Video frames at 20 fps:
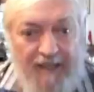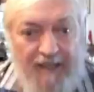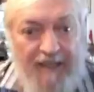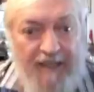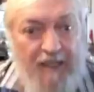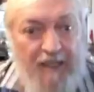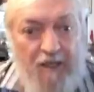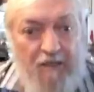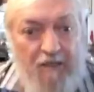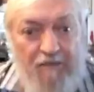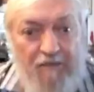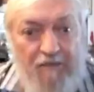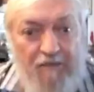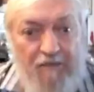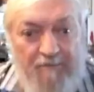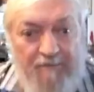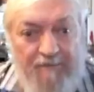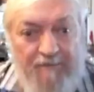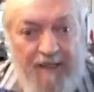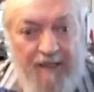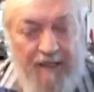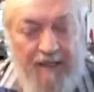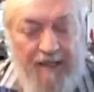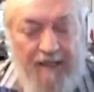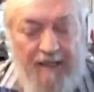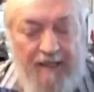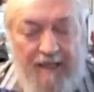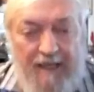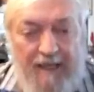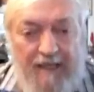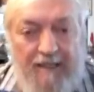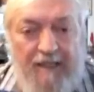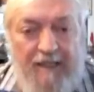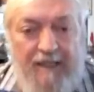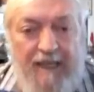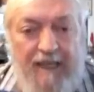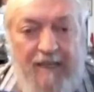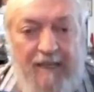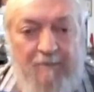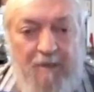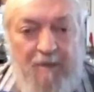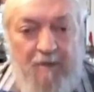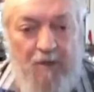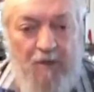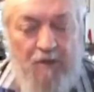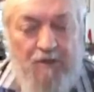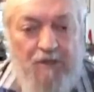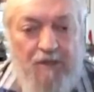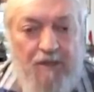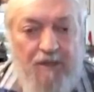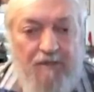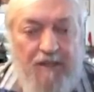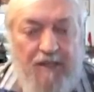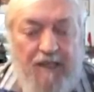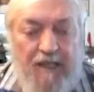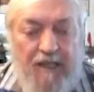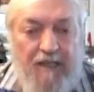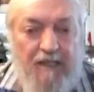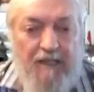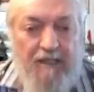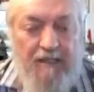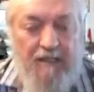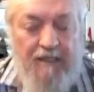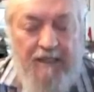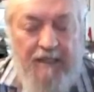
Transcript: know of. At the academy, we all served together.